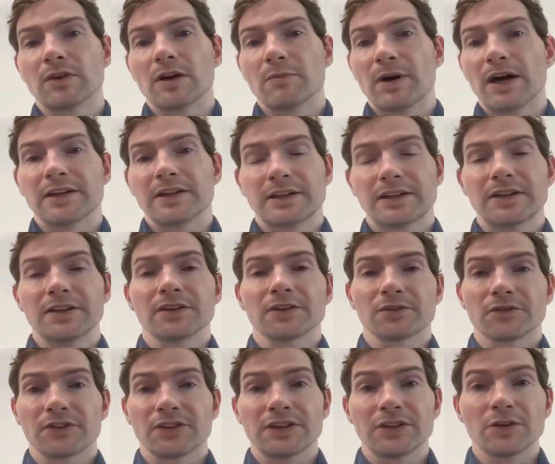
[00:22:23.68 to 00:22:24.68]
whereby
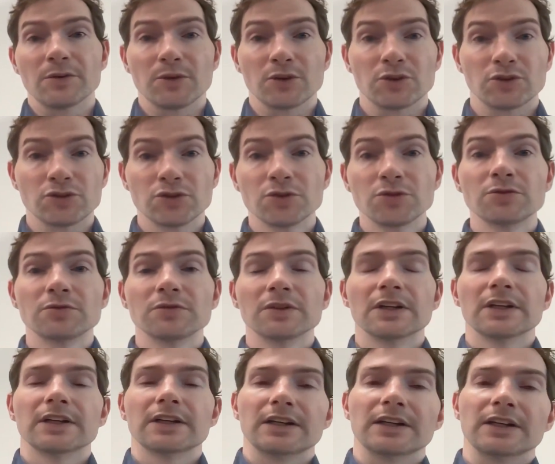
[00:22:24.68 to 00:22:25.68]
here the number 2
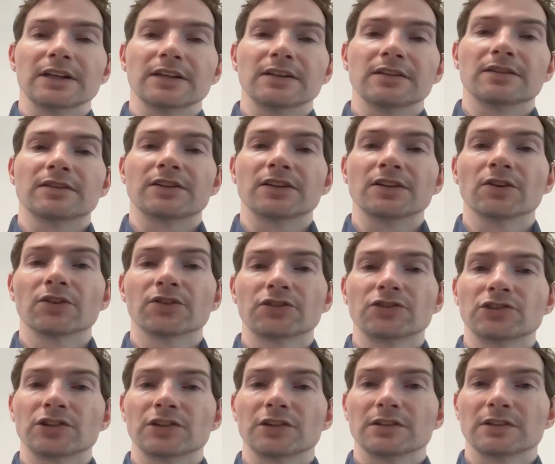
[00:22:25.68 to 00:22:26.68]
in the
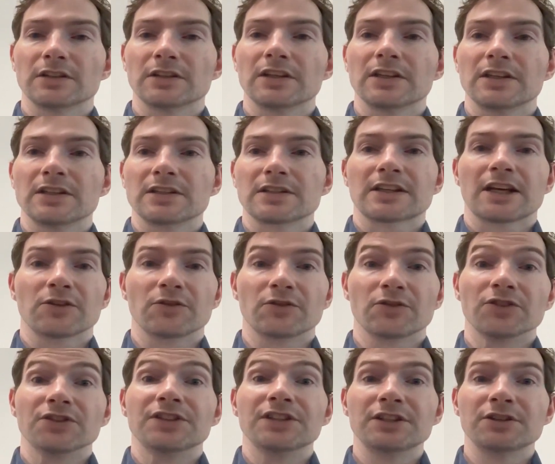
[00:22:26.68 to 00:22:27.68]
oxygen is kind of
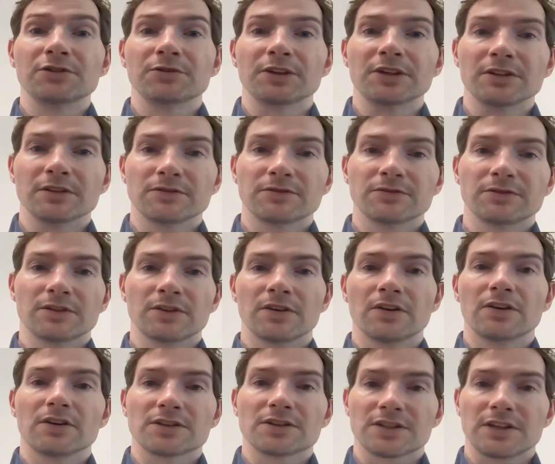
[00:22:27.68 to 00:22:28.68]
the degree of
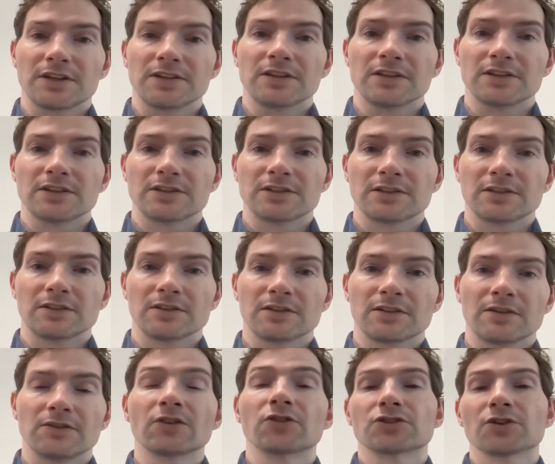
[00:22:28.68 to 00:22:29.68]
oxidation.
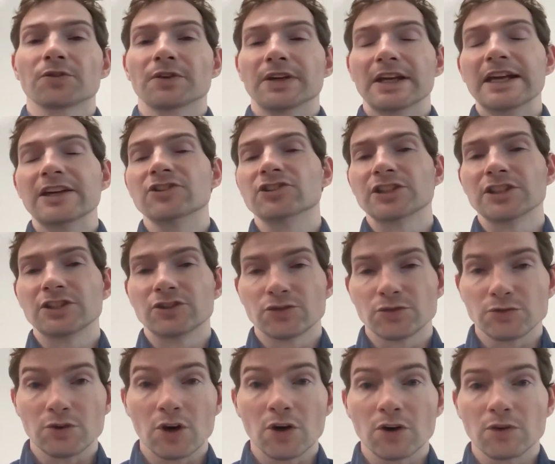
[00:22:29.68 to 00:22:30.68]
No, sorry,
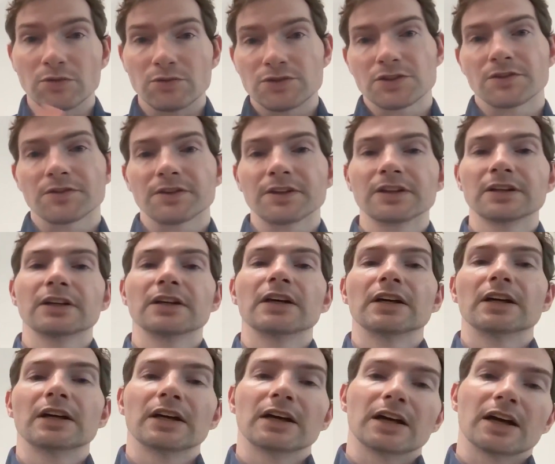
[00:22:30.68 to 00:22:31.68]
Ag2O, sorry,
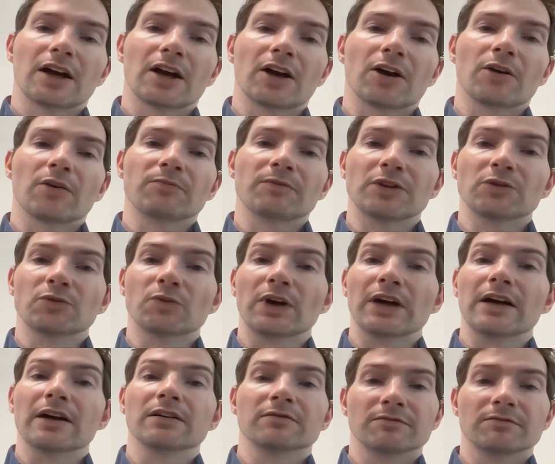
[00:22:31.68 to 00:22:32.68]
and
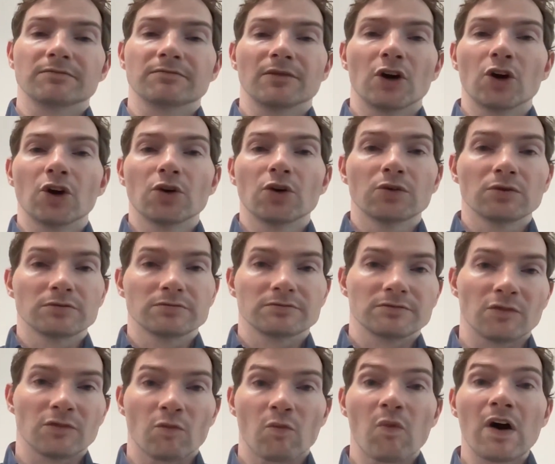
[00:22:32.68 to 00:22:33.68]
where
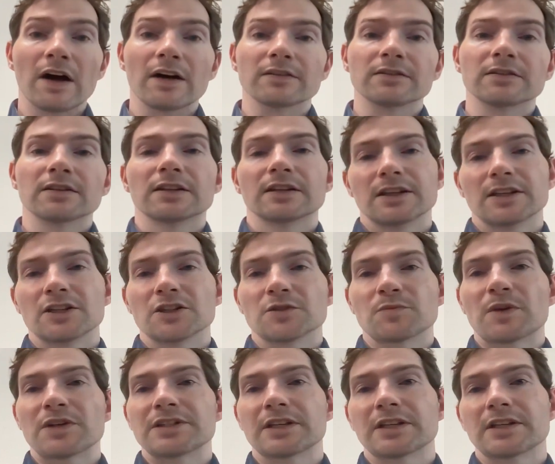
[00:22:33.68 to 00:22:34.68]
O1
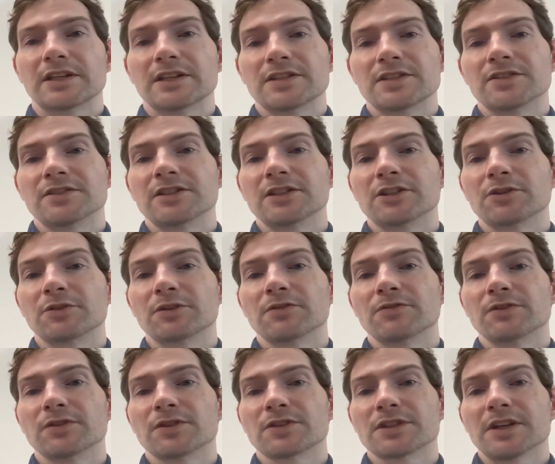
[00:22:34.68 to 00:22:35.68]
is basically the degree
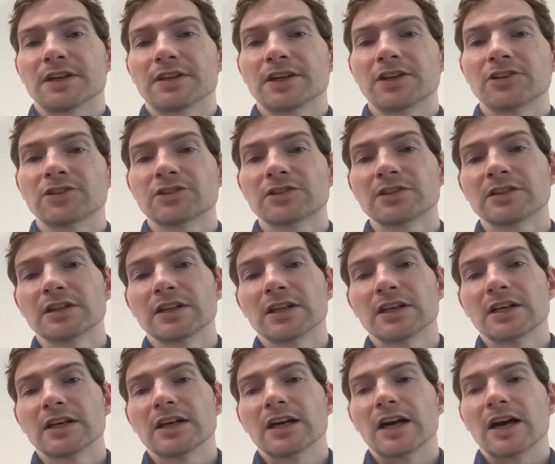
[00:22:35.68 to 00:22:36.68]
of oxidation.
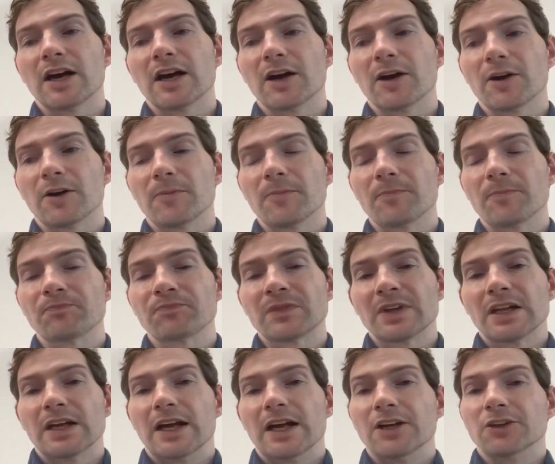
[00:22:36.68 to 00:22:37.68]

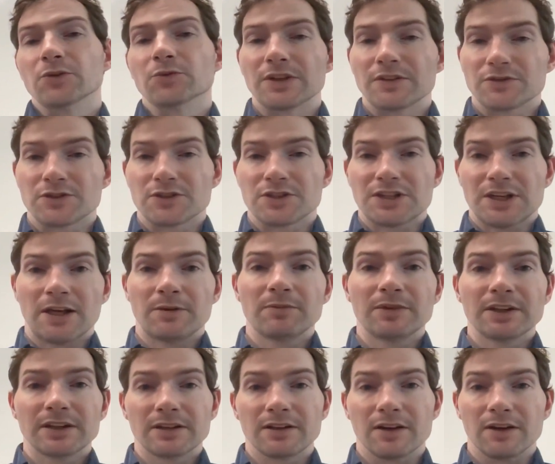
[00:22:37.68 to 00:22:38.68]
And you would have the
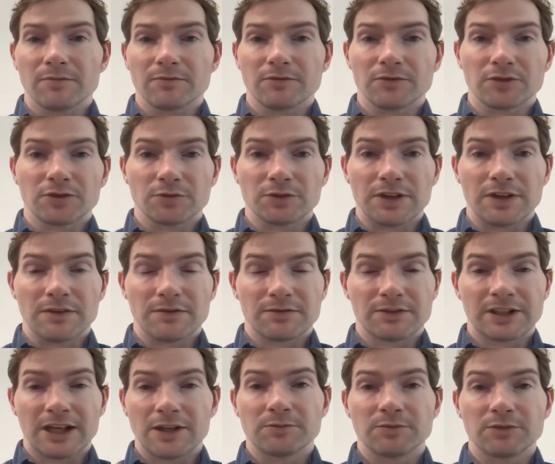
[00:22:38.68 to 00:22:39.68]
same, you would
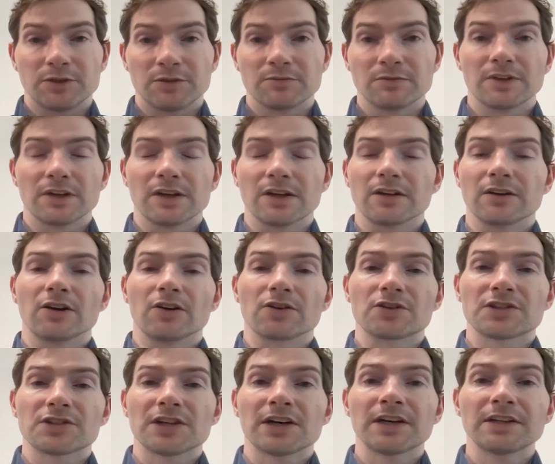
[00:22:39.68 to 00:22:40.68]
have cadmium
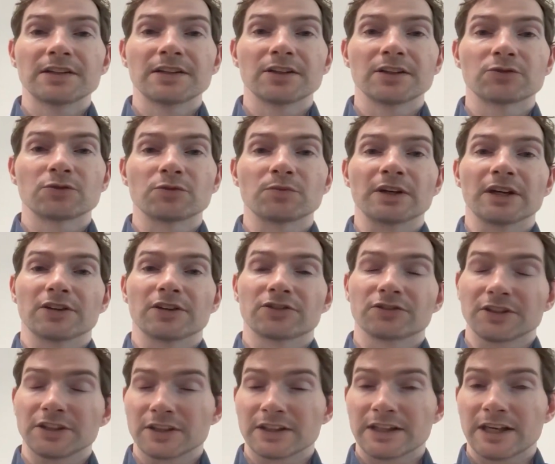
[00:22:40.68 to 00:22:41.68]
oxide, that would be
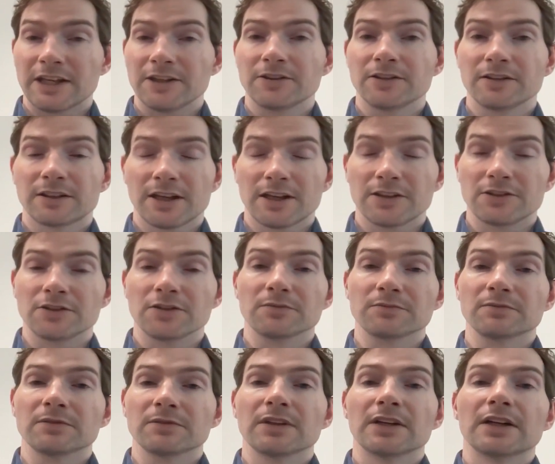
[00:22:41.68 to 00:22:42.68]
actually
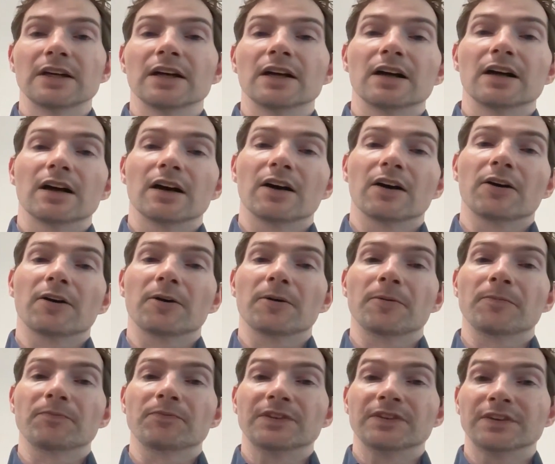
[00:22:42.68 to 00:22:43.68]
cadmium
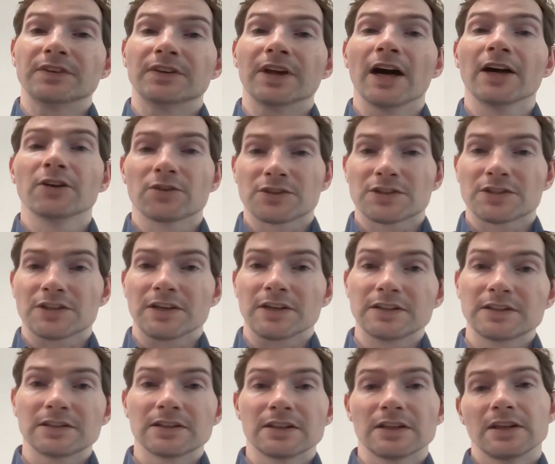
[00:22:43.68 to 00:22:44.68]

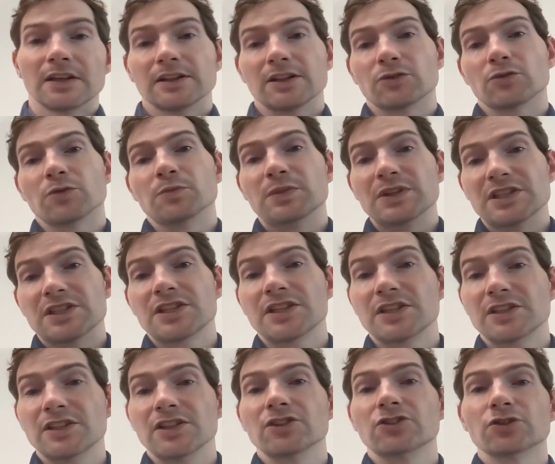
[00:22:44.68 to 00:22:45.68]
dioxide, that would be
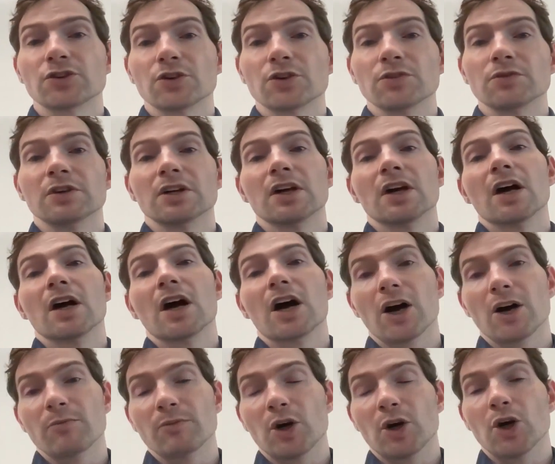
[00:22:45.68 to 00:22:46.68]

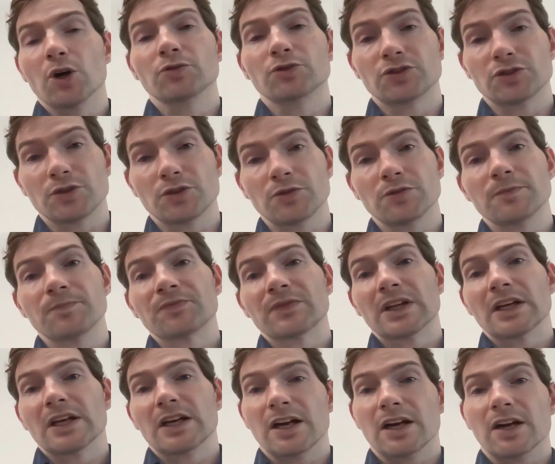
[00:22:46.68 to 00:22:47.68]
Cd2O2,
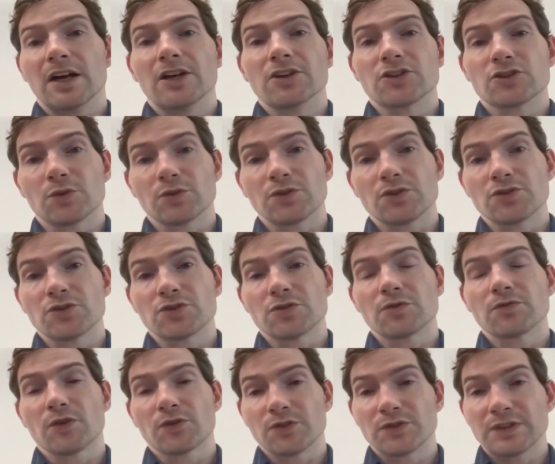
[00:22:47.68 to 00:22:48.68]
and so on and
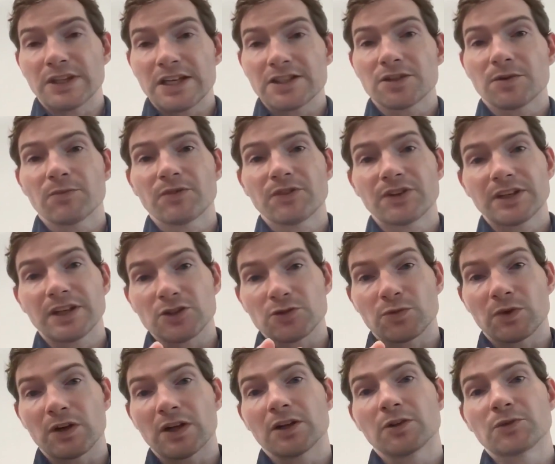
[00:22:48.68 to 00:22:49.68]
so forth. So that's something
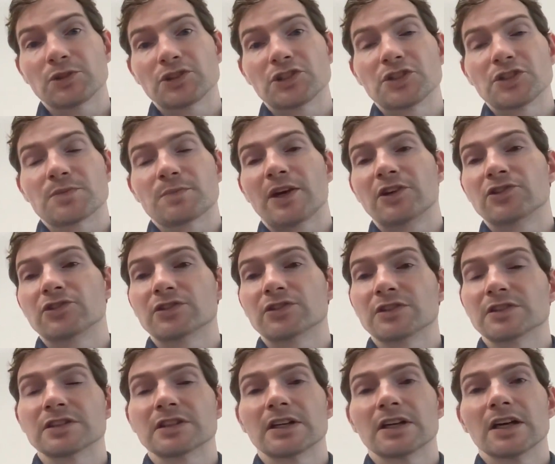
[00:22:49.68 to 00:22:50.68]
as well which is
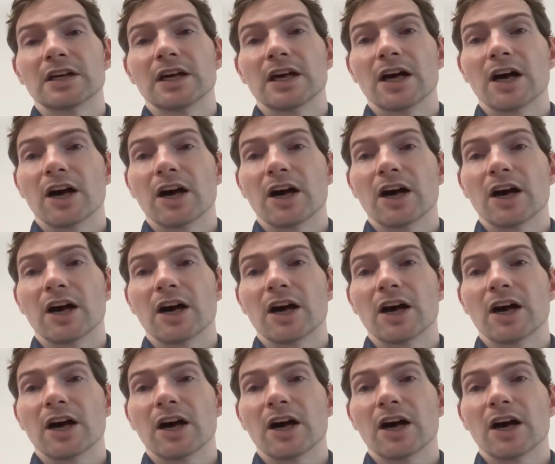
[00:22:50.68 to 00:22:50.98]
mentioned